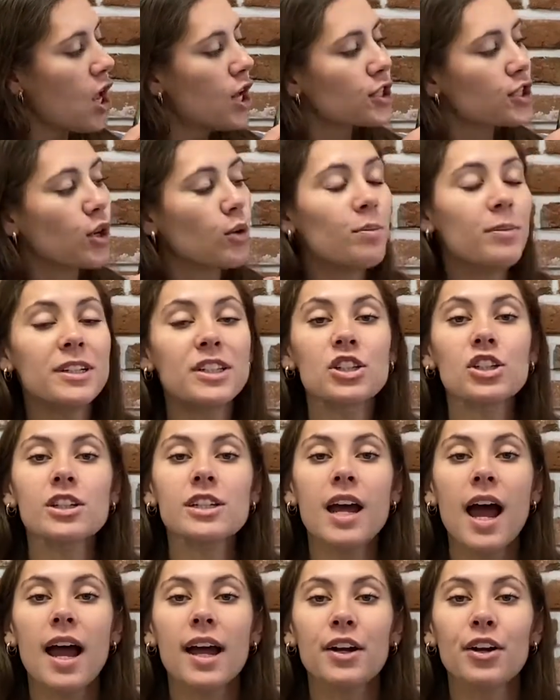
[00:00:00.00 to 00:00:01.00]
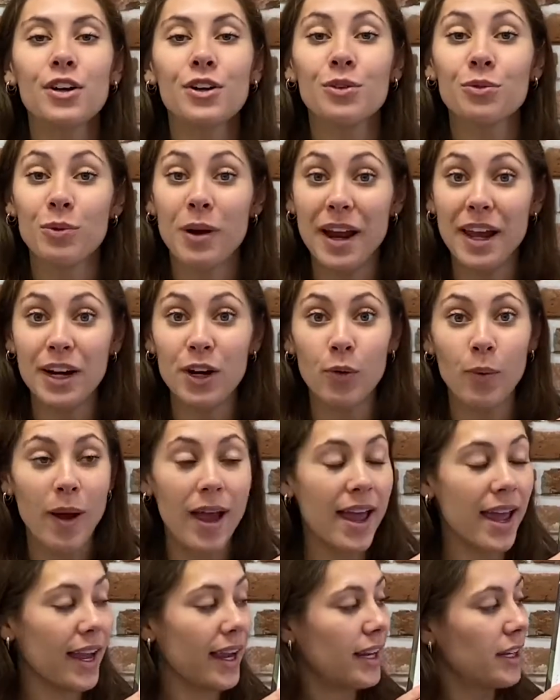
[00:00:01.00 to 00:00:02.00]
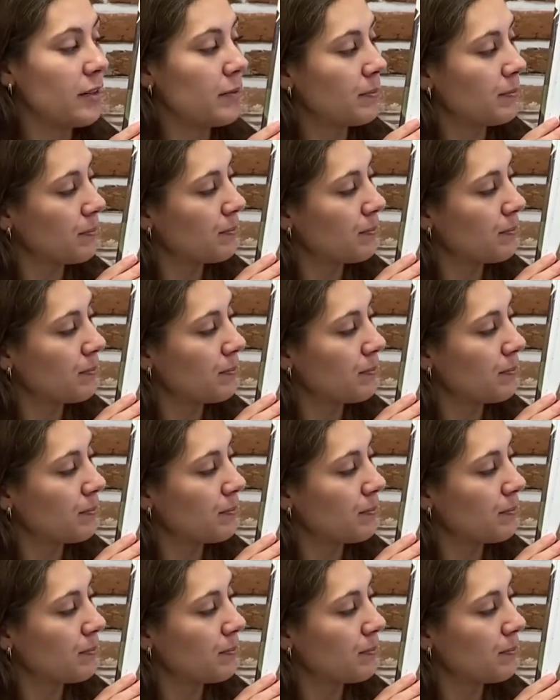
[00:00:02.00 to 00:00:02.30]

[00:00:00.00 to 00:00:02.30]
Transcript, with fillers: So Mr. Tiger ran away